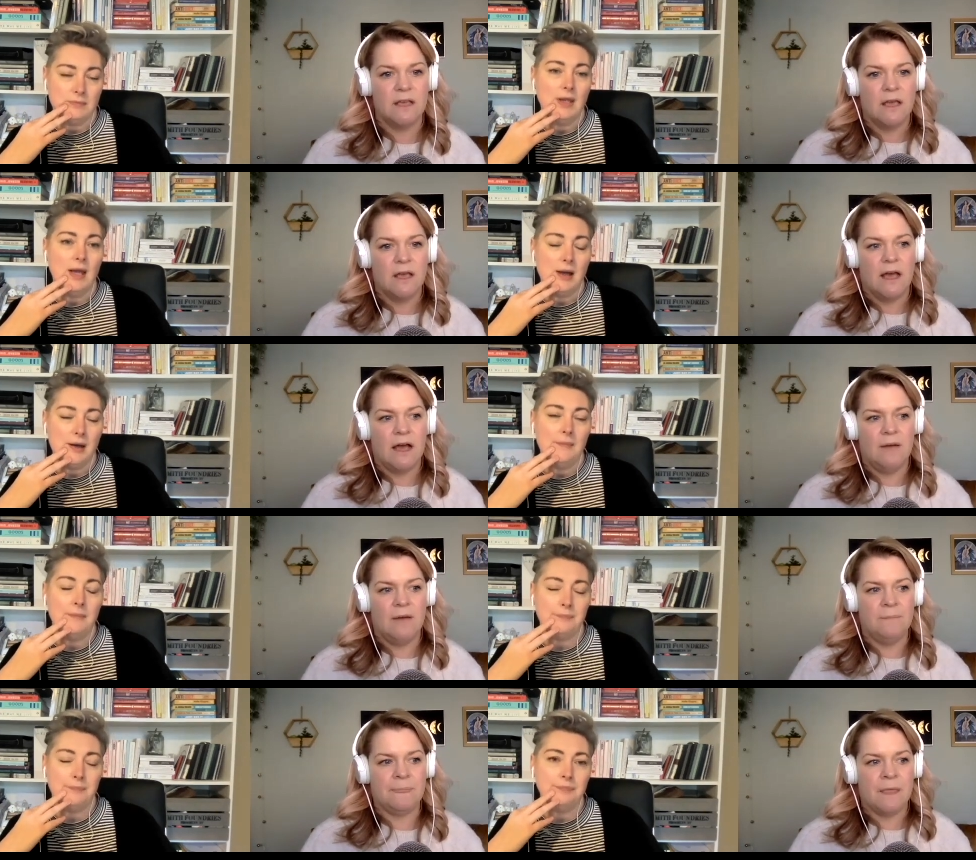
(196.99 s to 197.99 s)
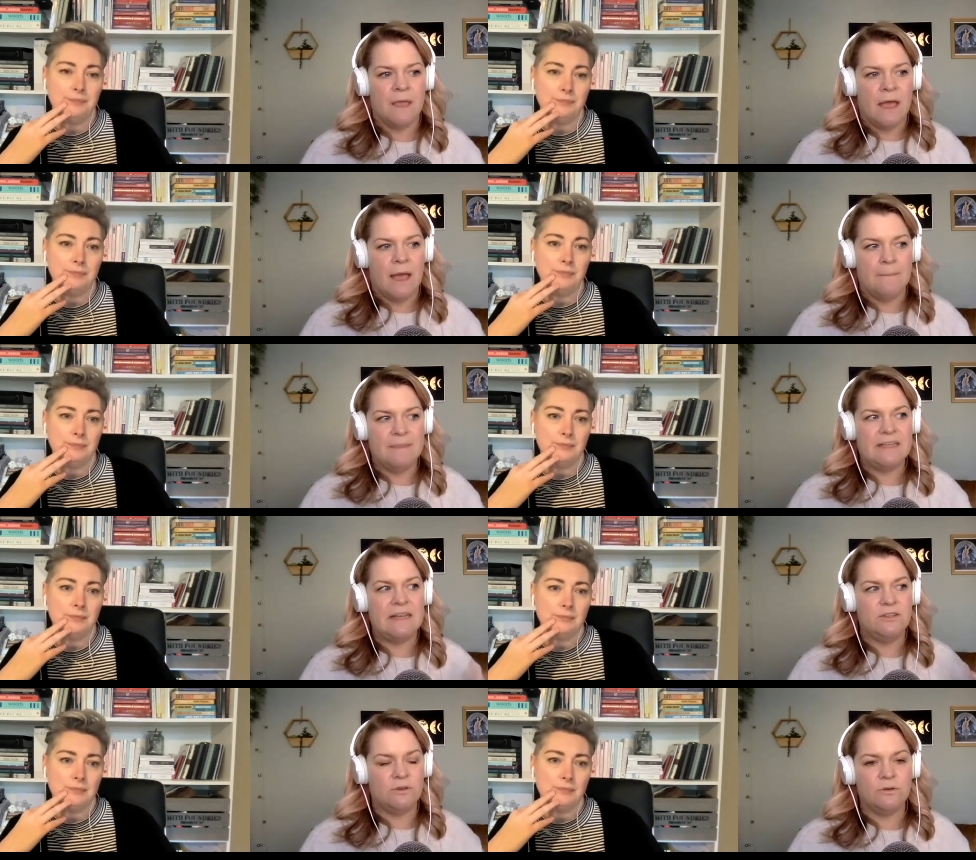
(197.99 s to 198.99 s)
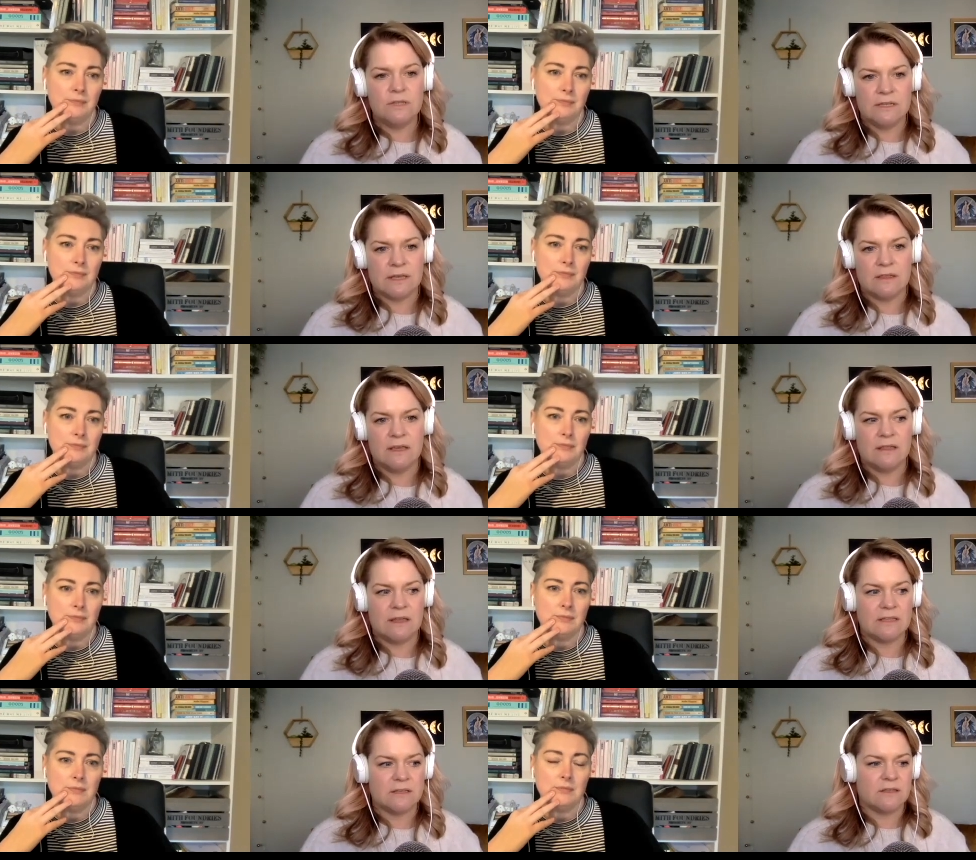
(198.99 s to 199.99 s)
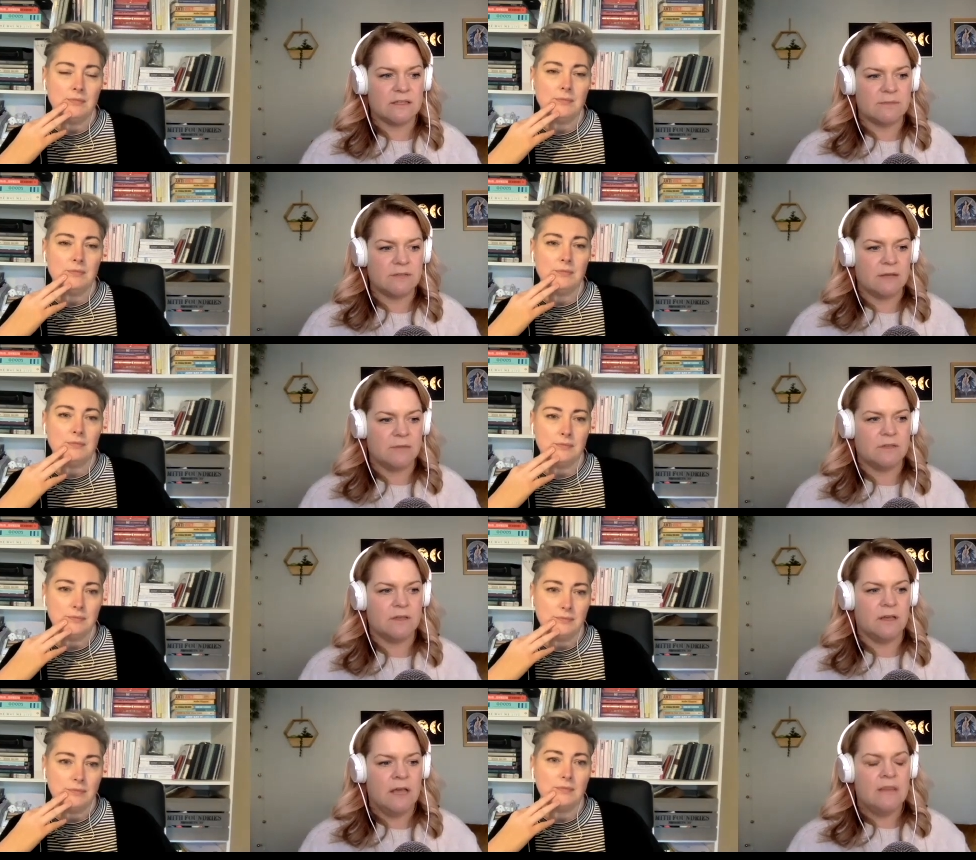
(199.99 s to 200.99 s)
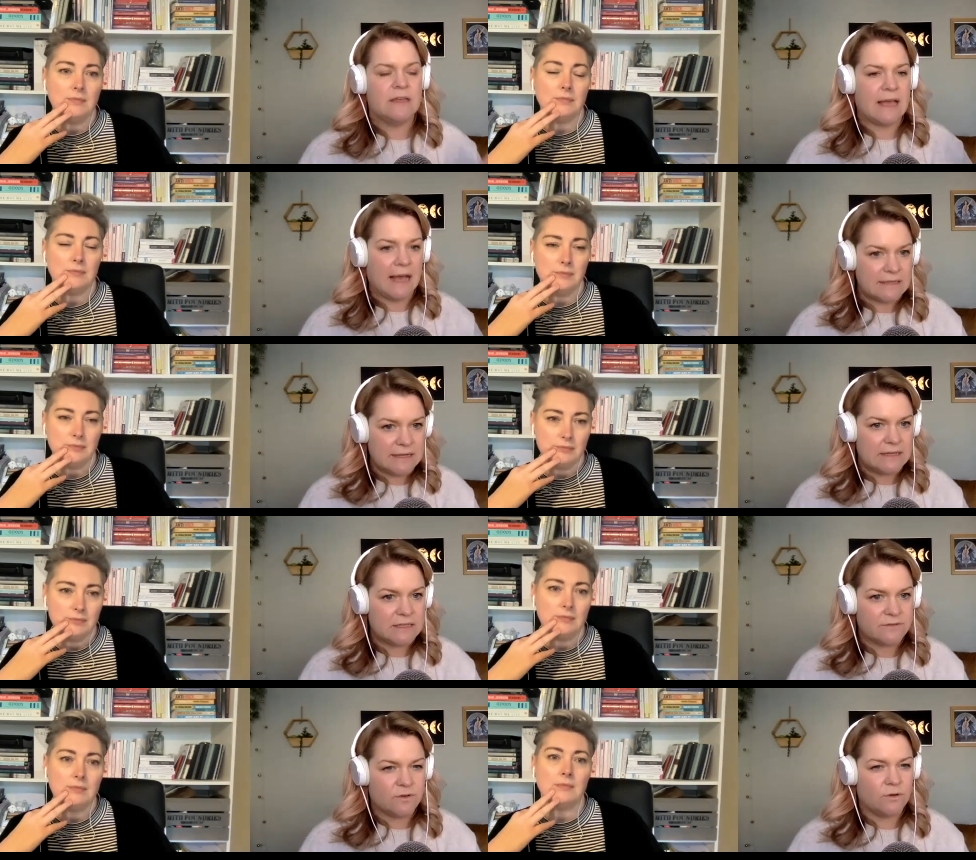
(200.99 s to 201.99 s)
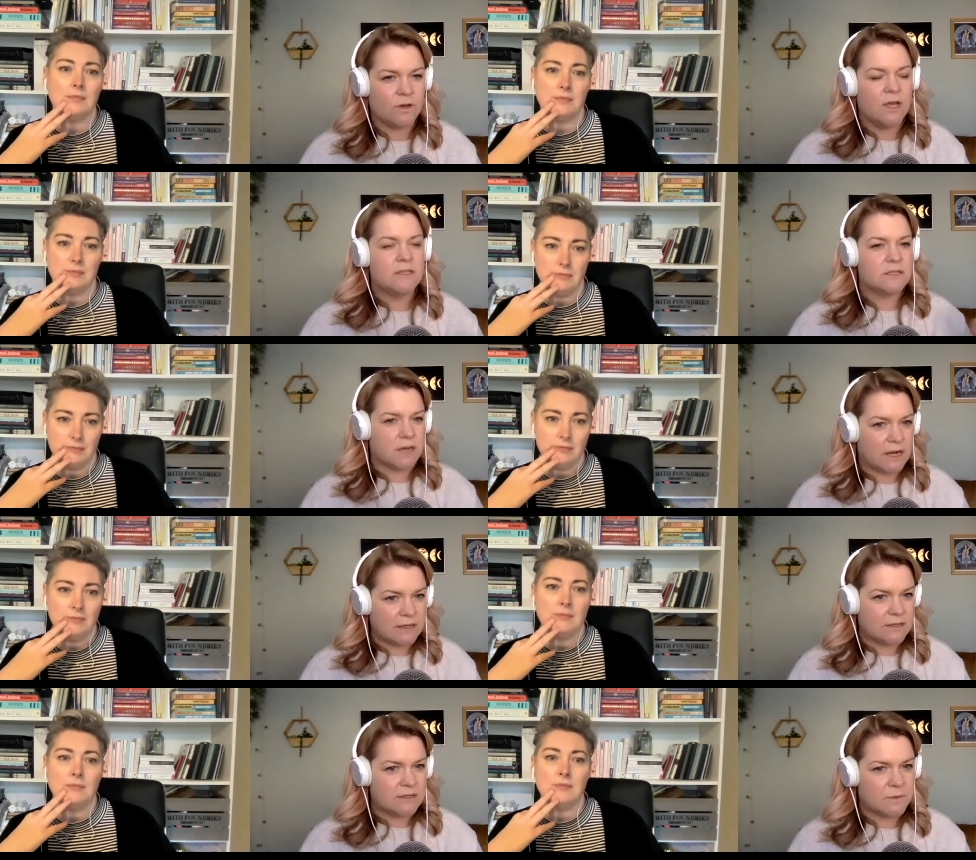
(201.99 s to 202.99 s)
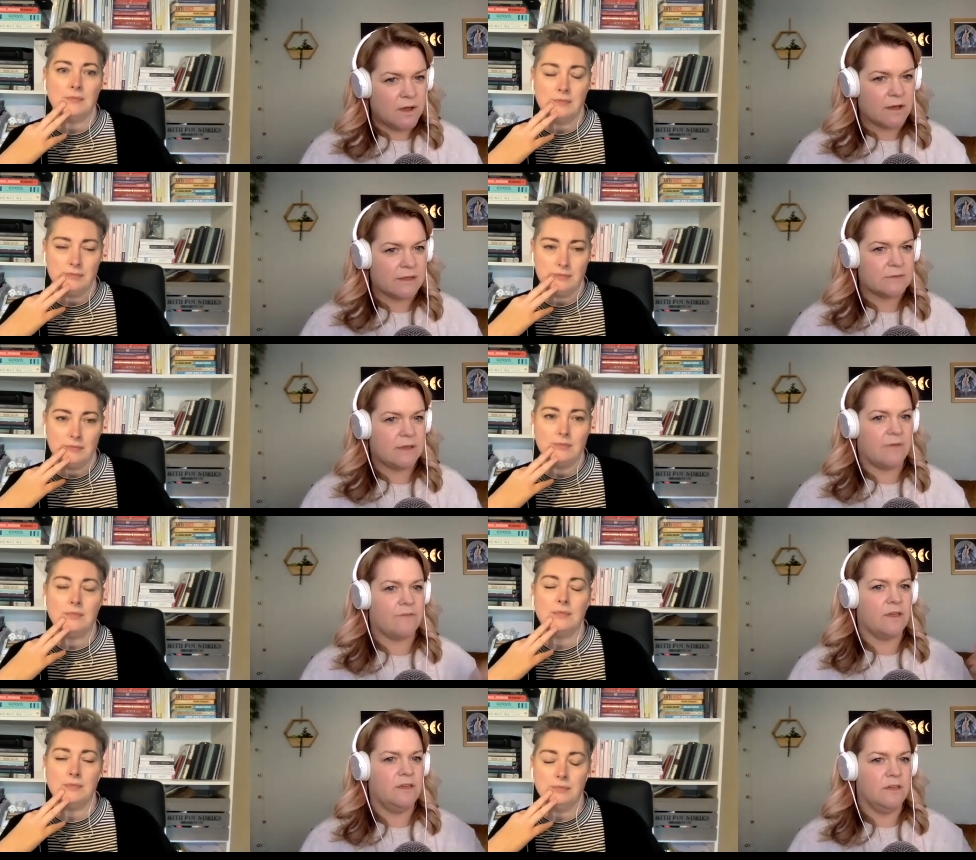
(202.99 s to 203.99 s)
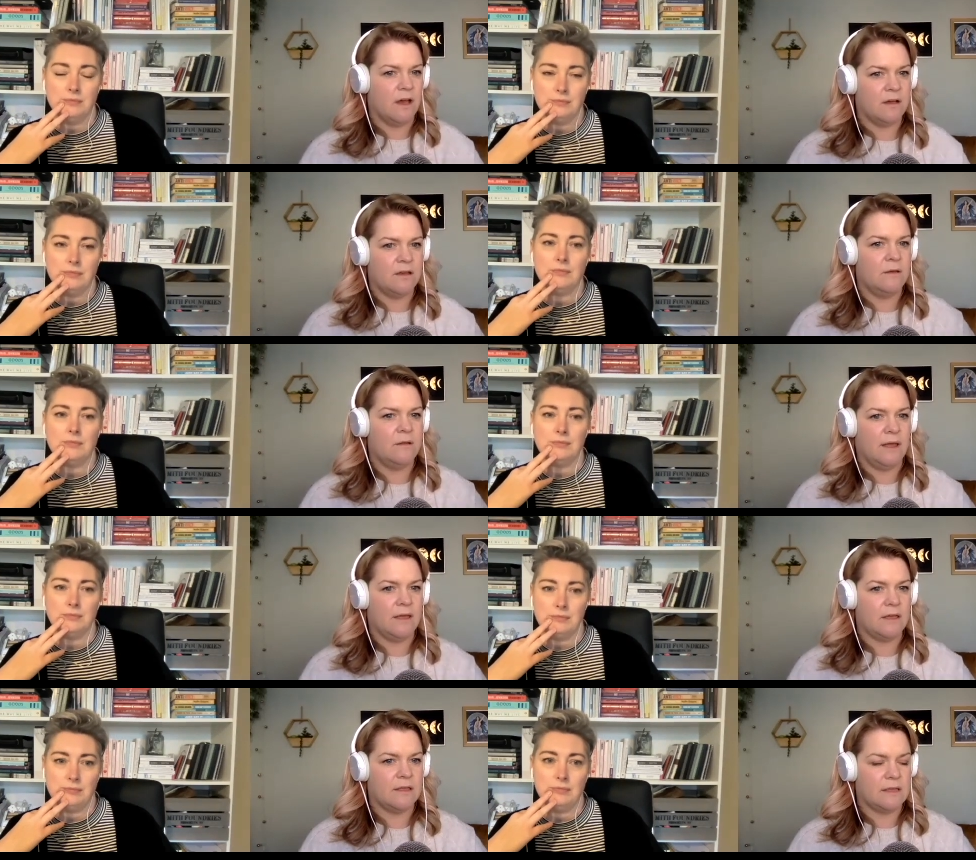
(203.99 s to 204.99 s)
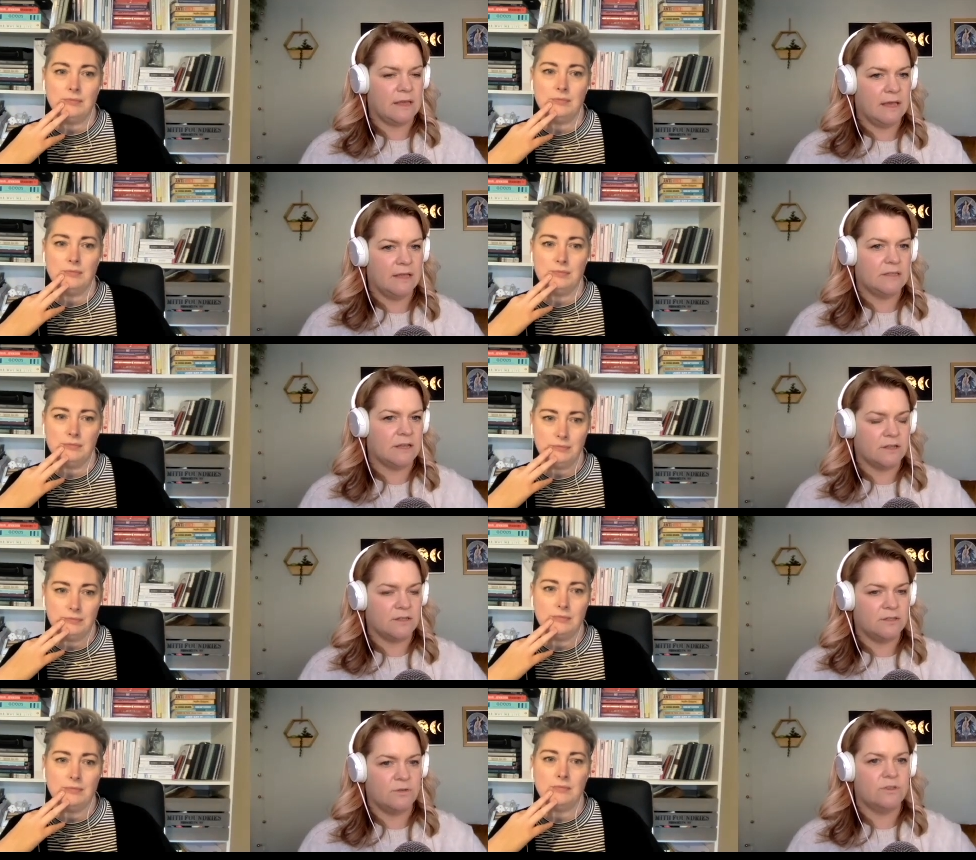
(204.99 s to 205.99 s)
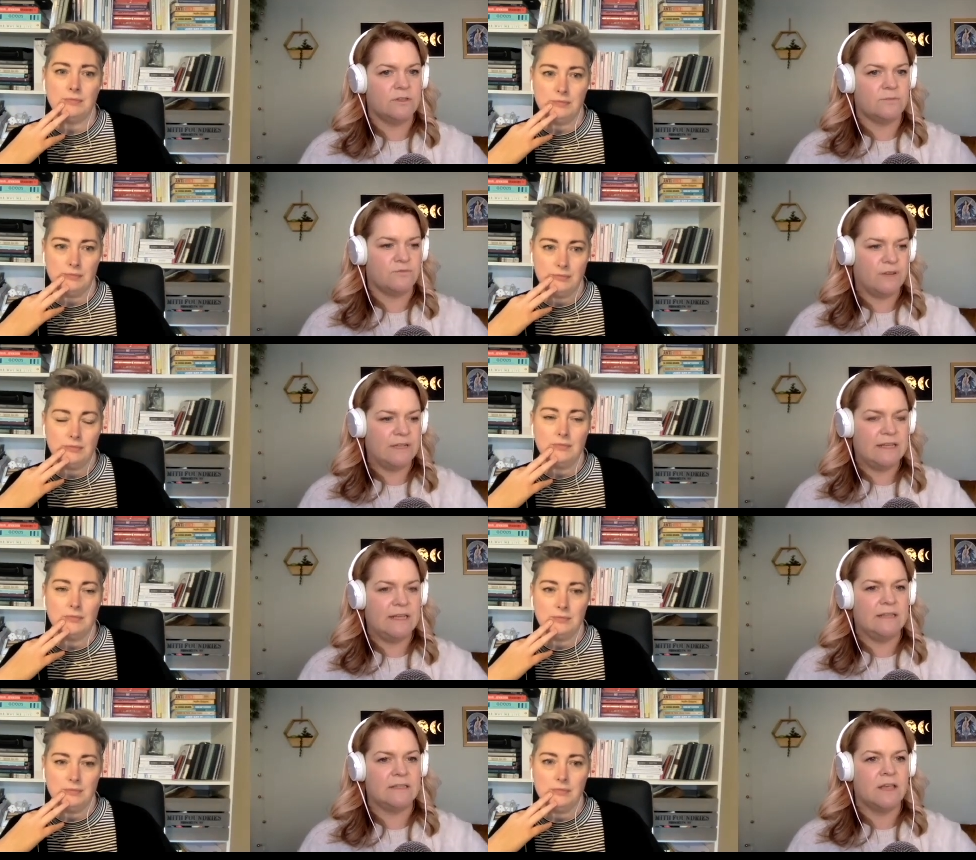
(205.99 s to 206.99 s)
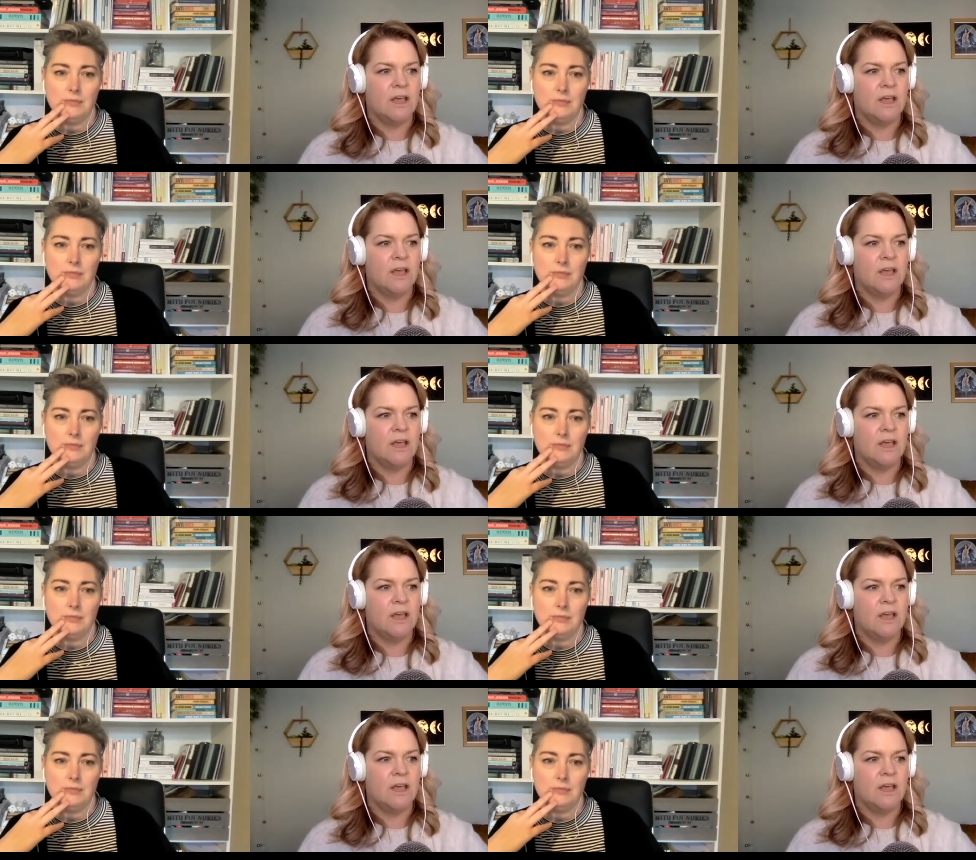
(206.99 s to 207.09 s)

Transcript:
Speaker 1: Yeah, um, and particularly daughters. I think that's like sometimes the the catalyst for starting this work is you have mm-hmm. young like kids, like daughters or preteens,